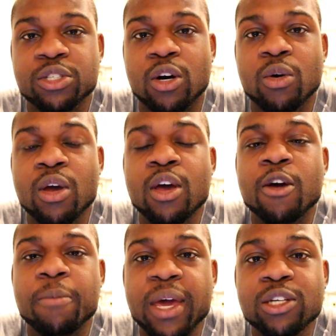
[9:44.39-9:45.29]
So
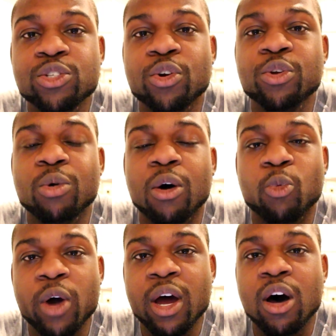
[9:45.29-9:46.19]
make sure you are
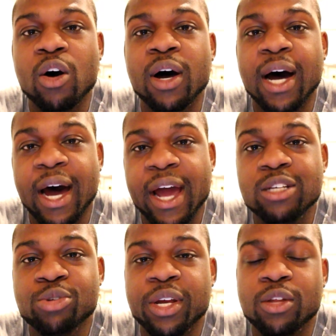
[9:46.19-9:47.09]
well
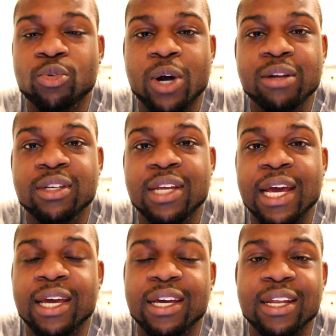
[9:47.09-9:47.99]
hydrated throughout the
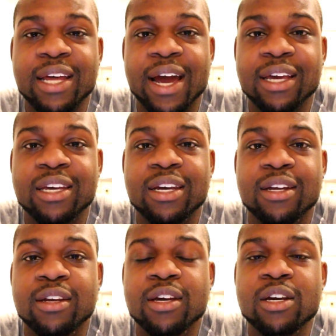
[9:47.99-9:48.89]
day, and that
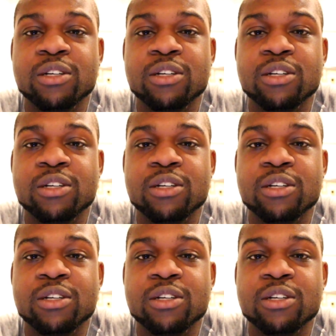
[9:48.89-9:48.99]
can